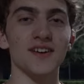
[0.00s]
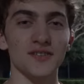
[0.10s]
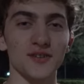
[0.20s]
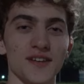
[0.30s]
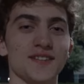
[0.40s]
L
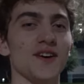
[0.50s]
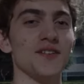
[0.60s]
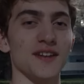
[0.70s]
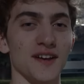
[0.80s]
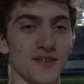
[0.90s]
told us
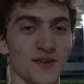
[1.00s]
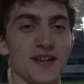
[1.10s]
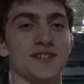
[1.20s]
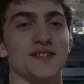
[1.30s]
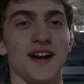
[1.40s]
only on the
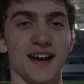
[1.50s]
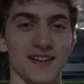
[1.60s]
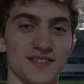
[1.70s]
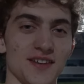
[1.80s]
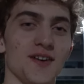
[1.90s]

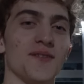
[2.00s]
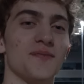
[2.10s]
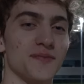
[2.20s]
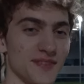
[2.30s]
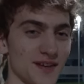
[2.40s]
racetrack, so
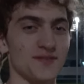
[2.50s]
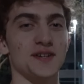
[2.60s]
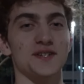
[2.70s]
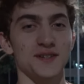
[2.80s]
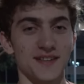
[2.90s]

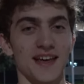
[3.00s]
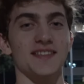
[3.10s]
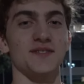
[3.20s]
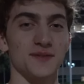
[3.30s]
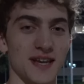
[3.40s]
officially
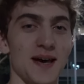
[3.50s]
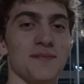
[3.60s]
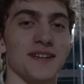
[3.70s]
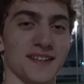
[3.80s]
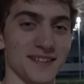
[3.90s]
that's what's
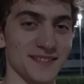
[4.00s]
happening.